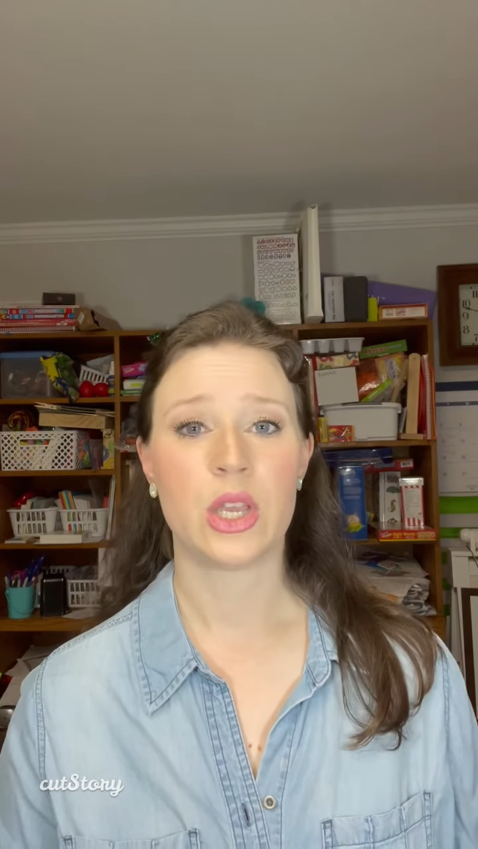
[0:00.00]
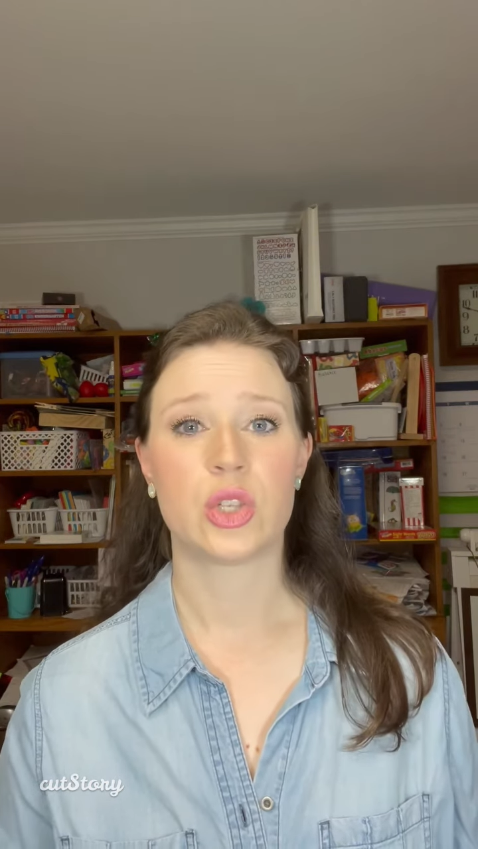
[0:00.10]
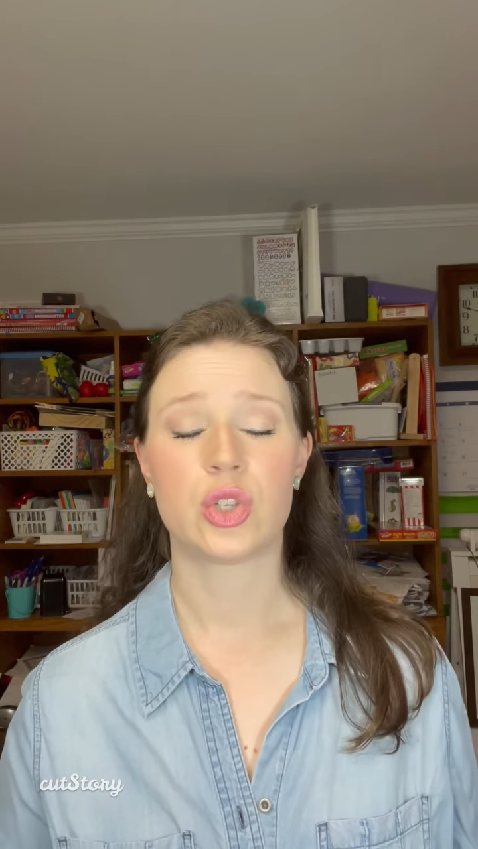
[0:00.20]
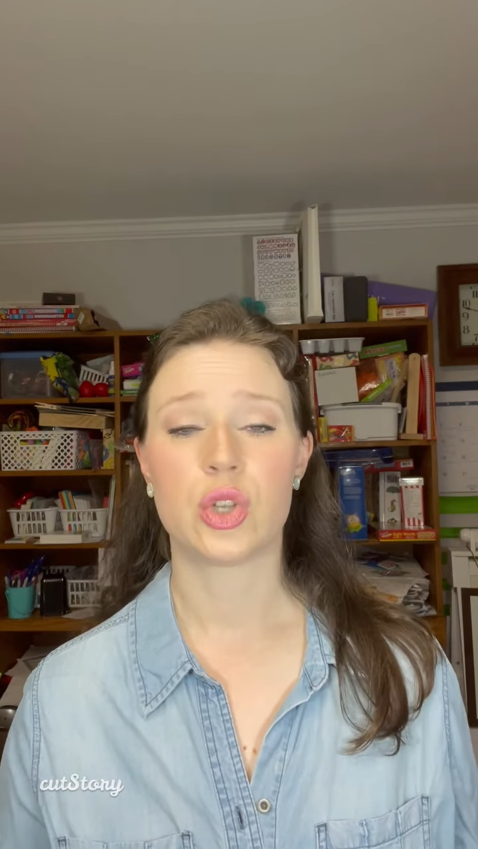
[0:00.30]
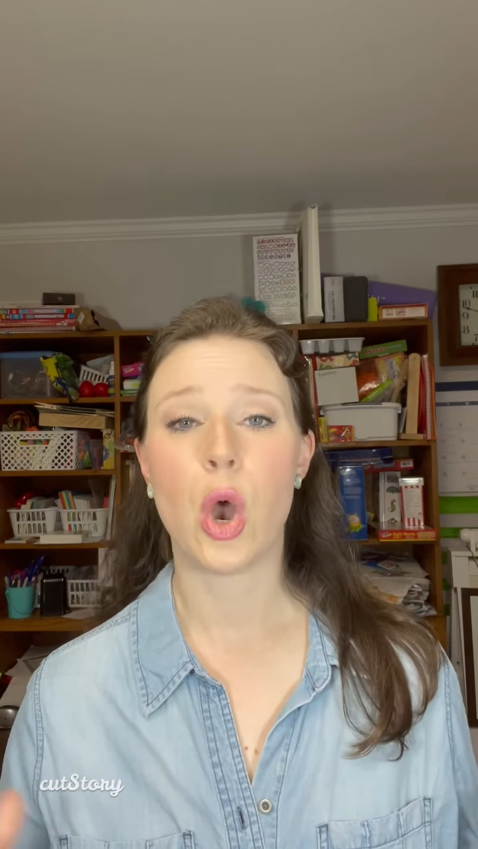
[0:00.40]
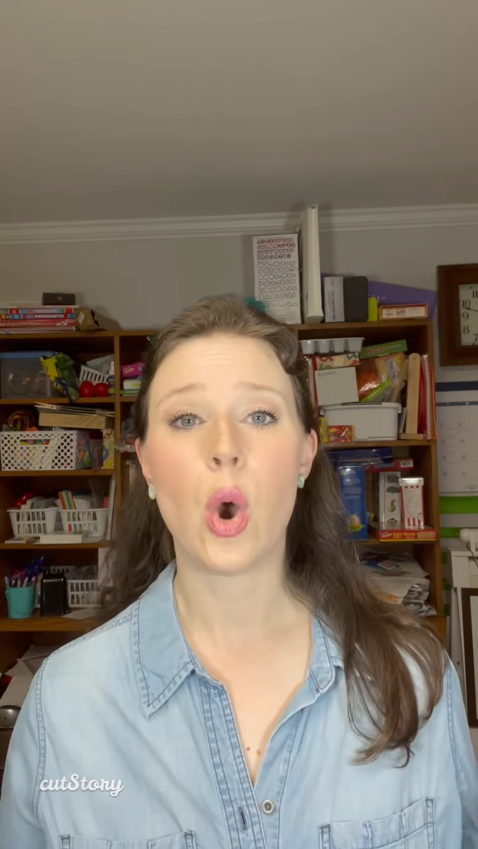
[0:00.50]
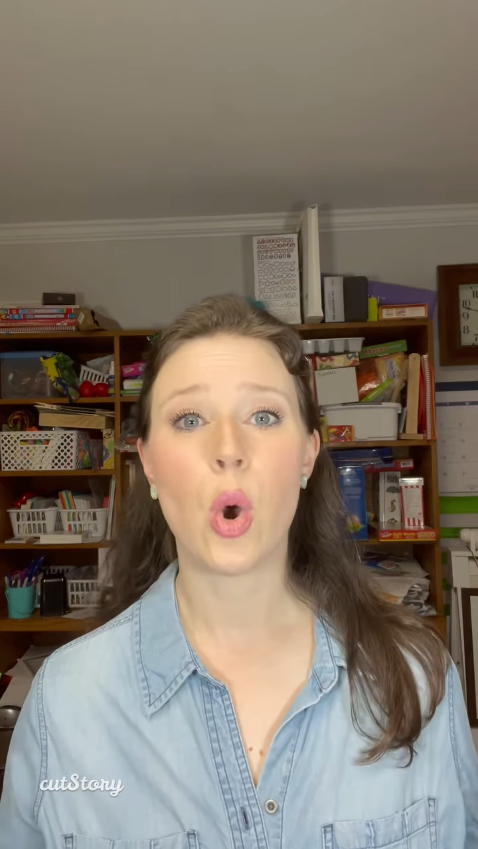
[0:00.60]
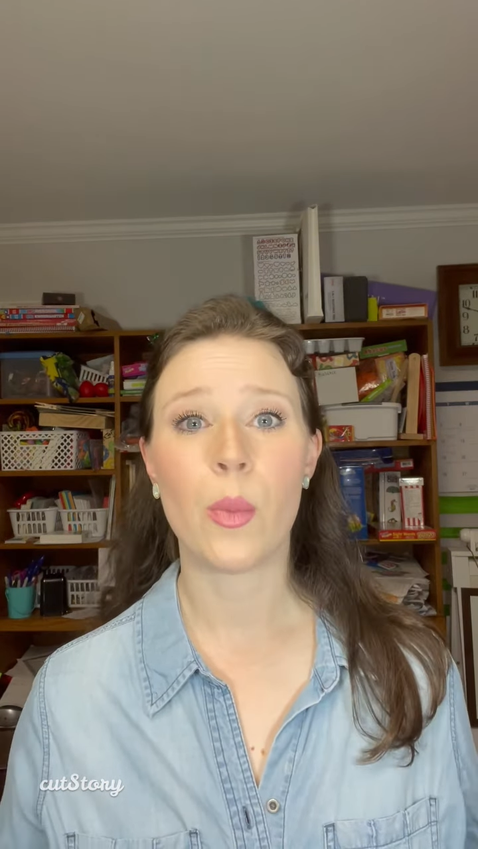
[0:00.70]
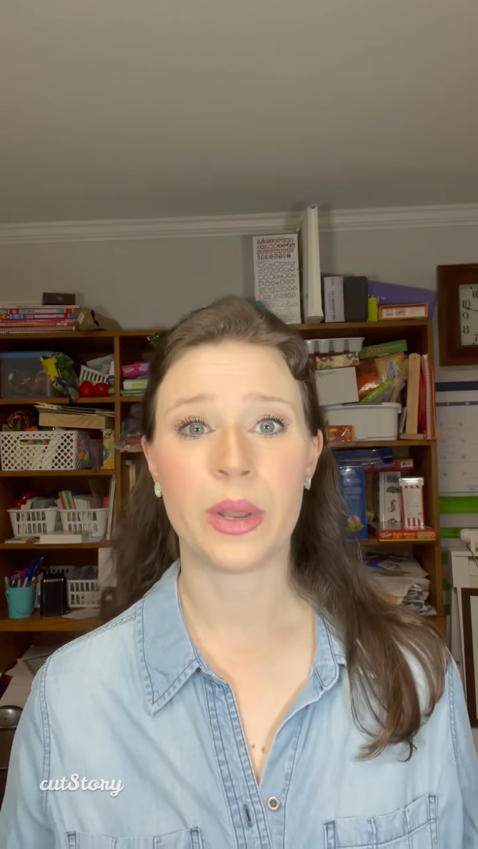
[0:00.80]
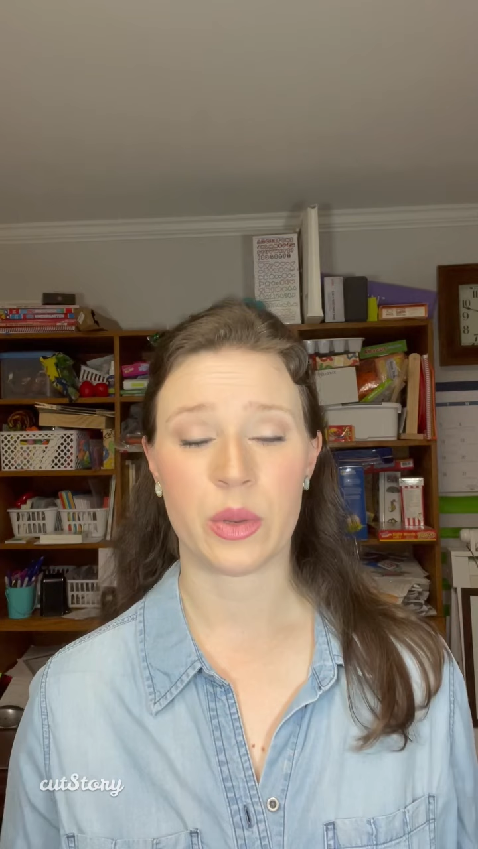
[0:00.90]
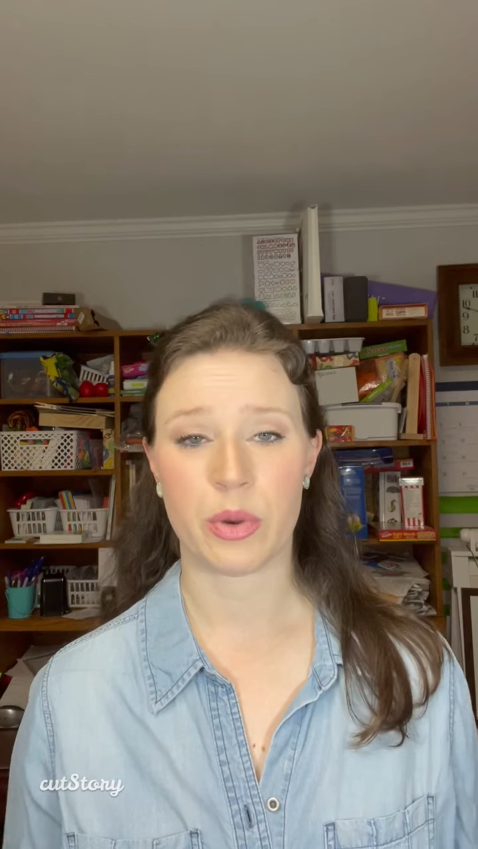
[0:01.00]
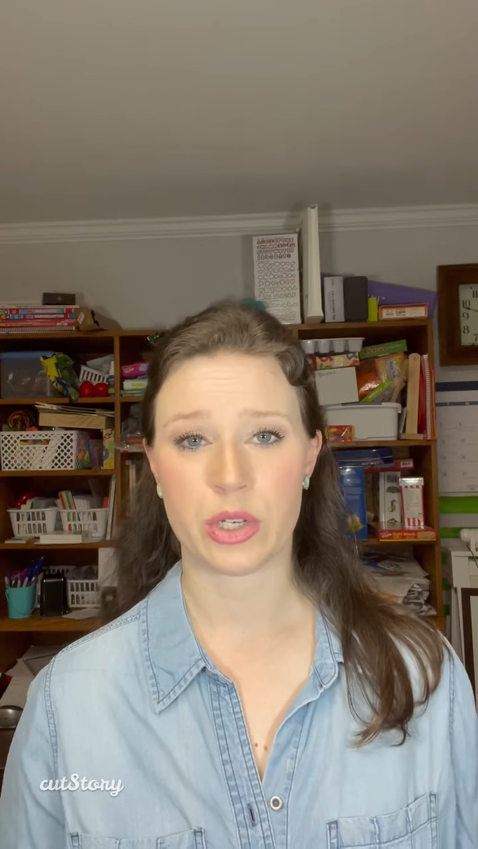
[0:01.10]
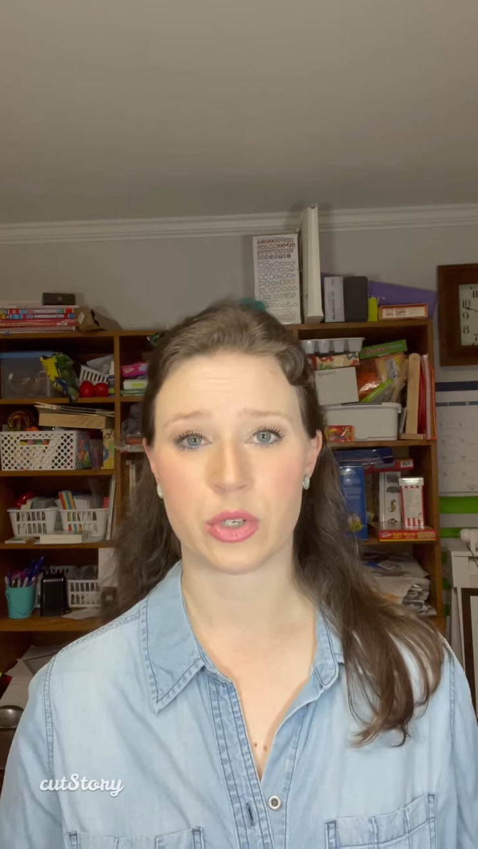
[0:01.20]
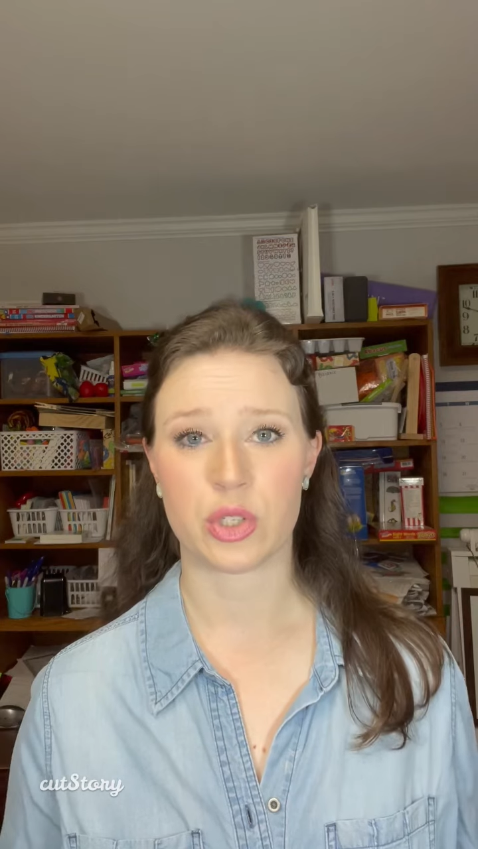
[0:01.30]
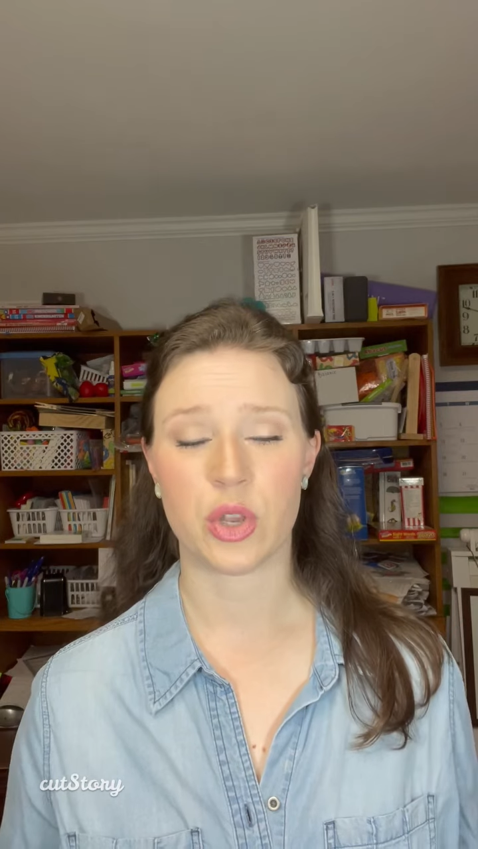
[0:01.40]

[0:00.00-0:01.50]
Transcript: So many pressures,